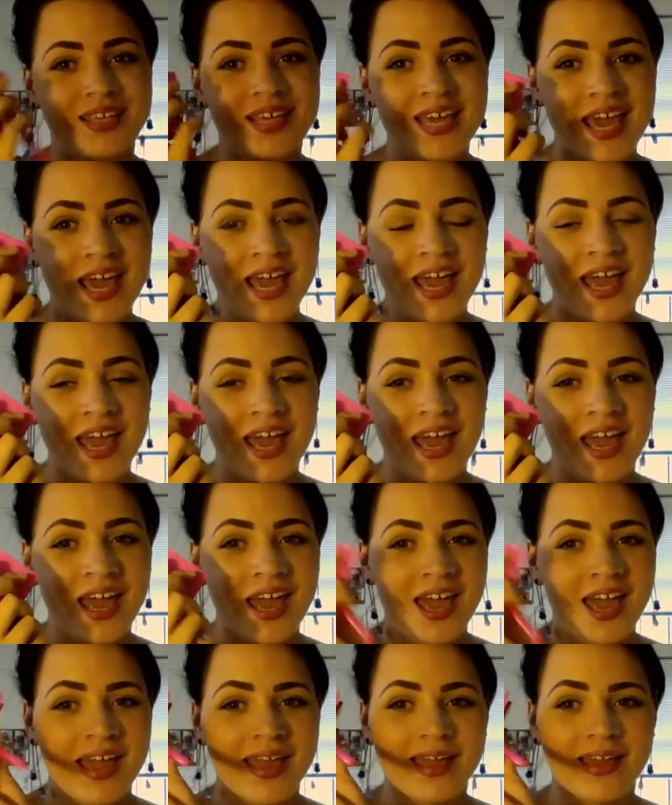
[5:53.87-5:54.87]

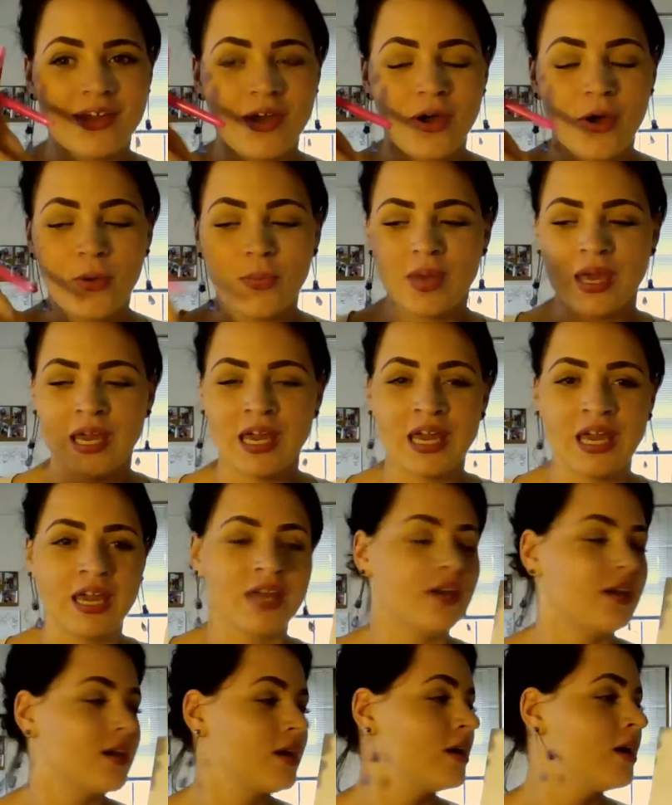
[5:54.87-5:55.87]
Yay, go pink.
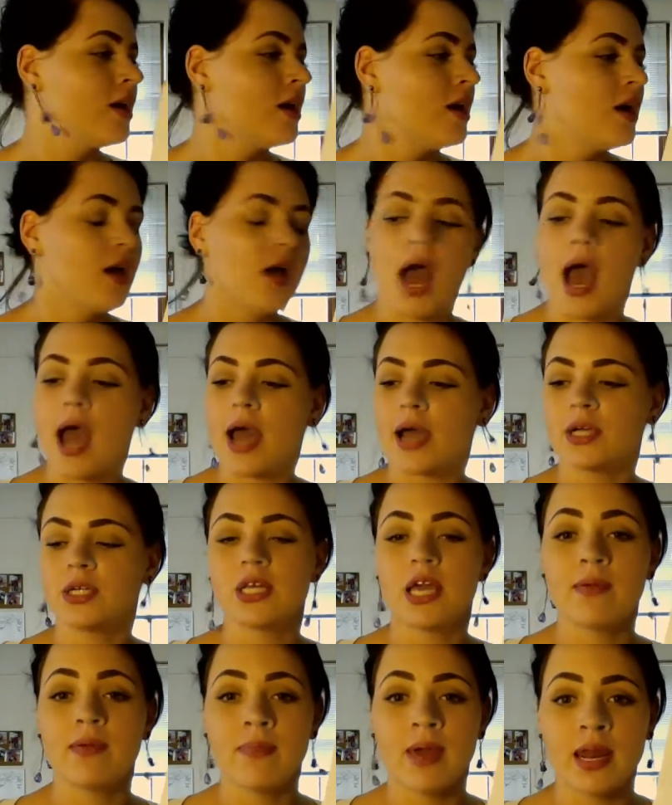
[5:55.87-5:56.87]

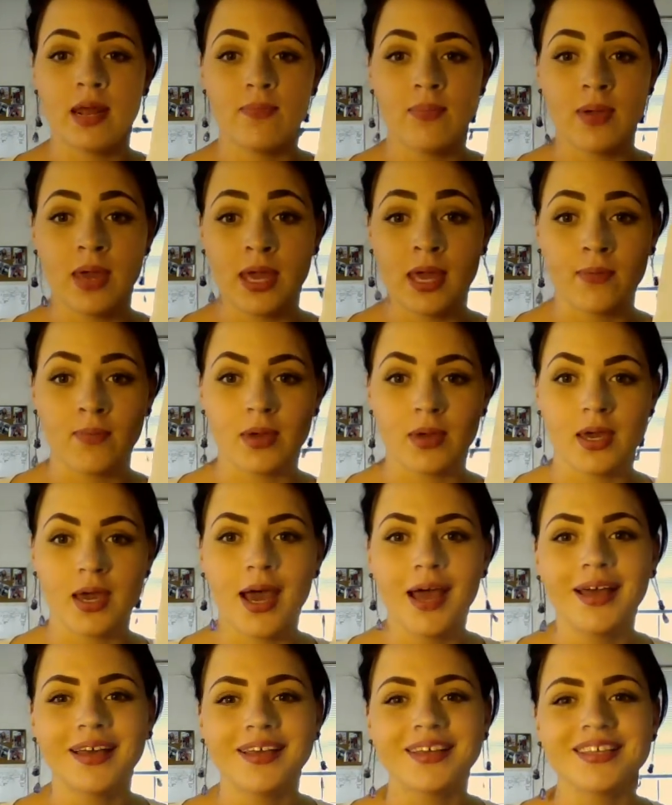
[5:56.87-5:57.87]
Actually, I made it pink
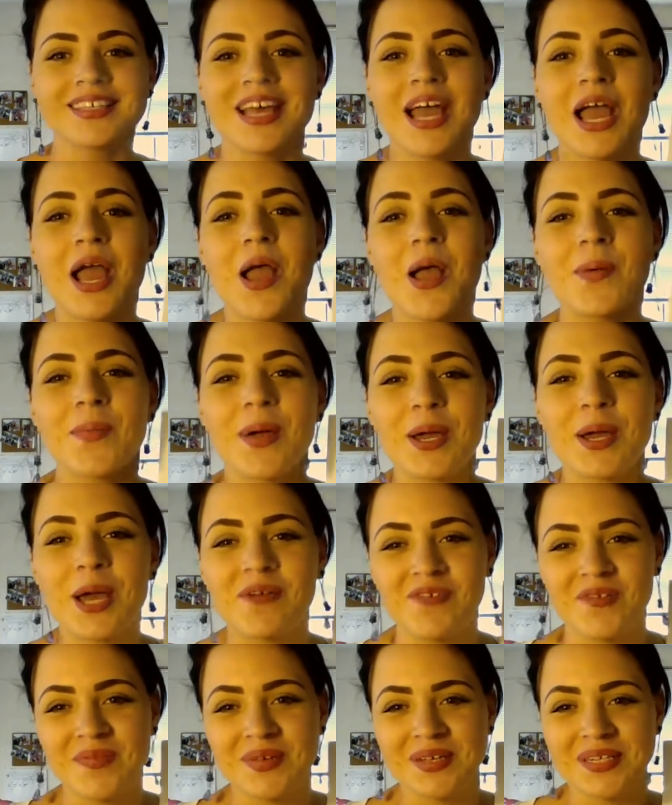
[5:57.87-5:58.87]
because my
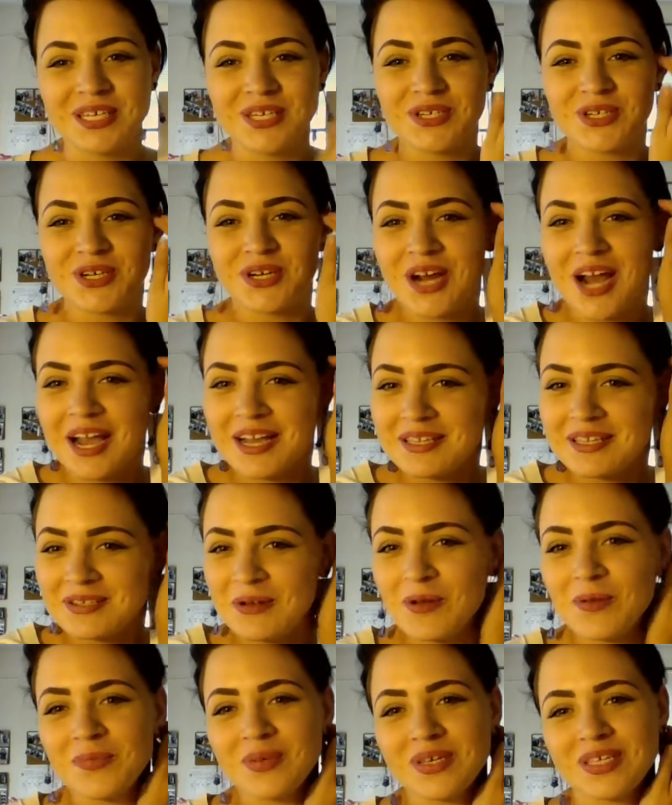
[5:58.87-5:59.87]
government teacher in high
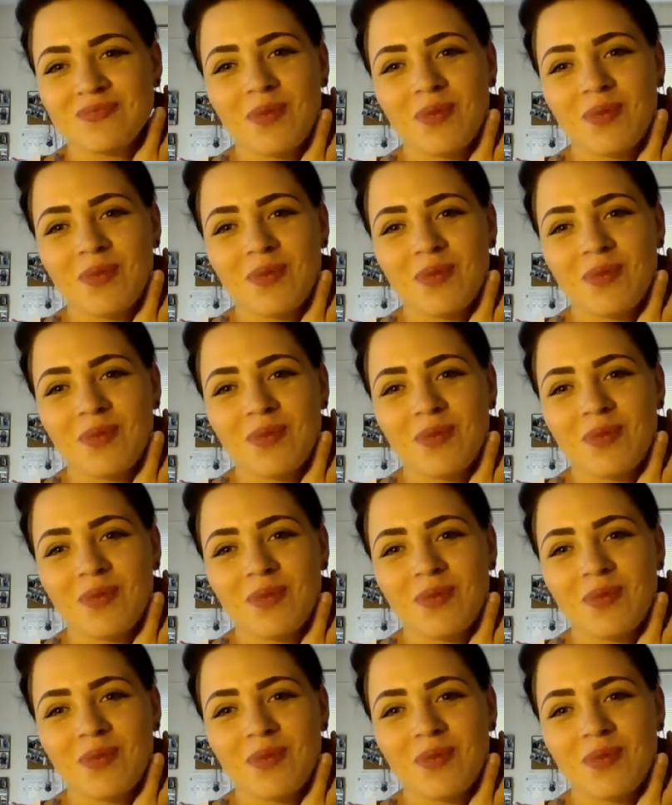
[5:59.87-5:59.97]
school, Miss